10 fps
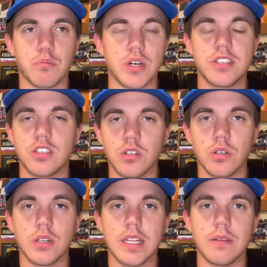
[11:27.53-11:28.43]

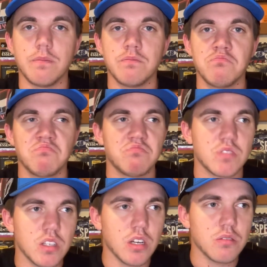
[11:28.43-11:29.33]
Bristol and,
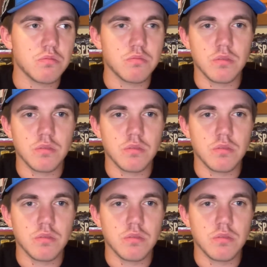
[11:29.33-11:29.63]
you know,